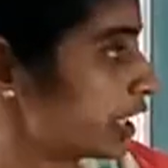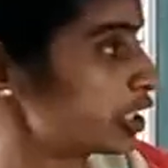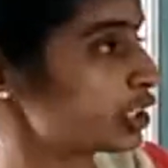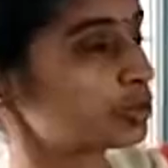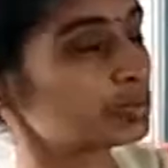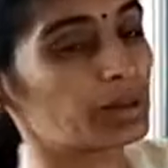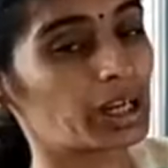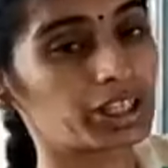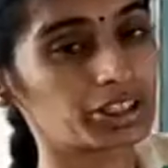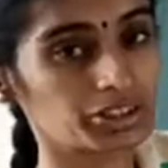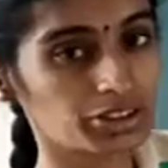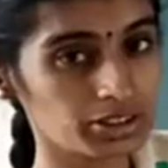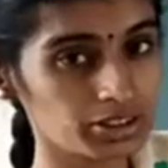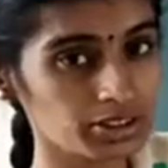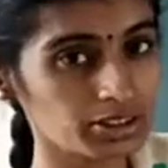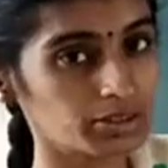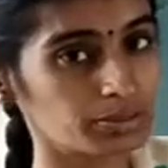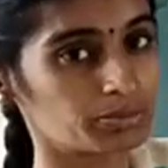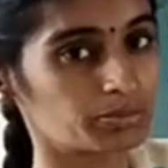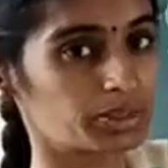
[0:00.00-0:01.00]
test
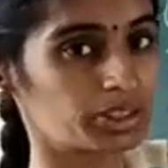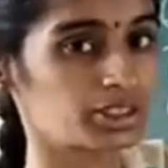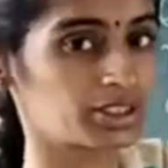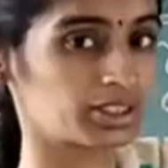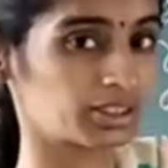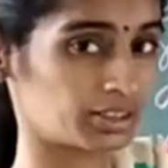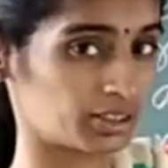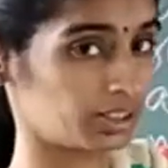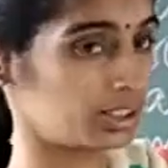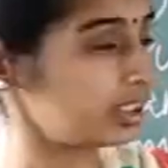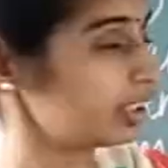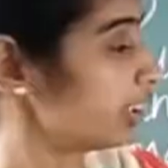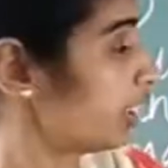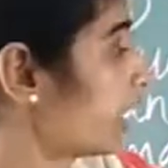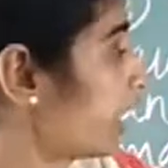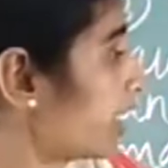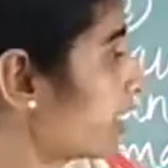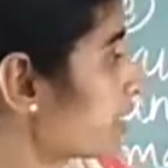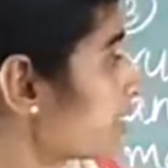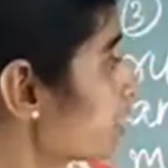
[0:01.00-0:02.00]
matches, means
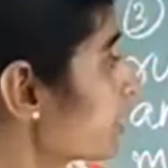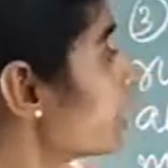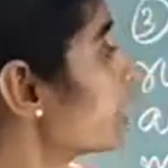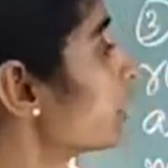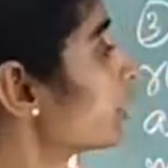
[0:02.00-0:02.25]
he has